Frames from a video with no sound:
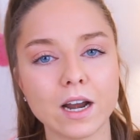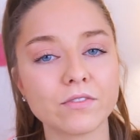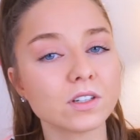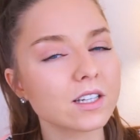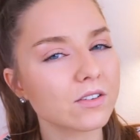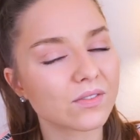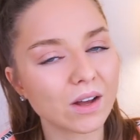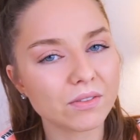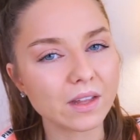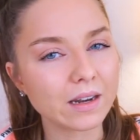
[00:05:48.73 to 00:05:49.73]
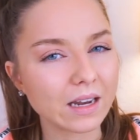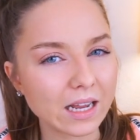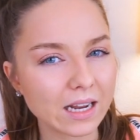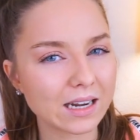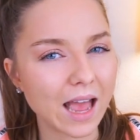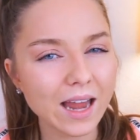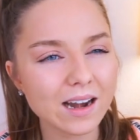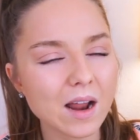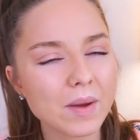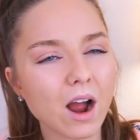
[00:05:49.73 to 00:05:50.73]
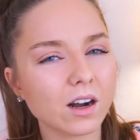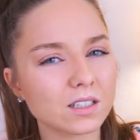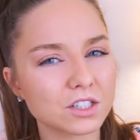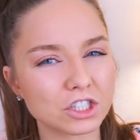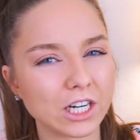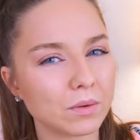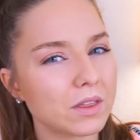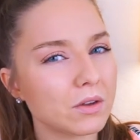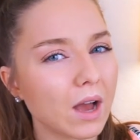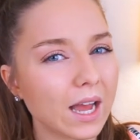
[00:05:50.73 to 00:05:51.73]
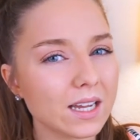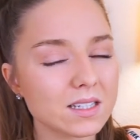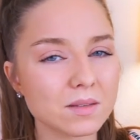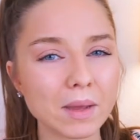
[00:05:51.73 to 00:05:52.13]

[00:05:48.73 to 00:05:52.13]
and I've really felt the need and had it on my heart to share with you guys.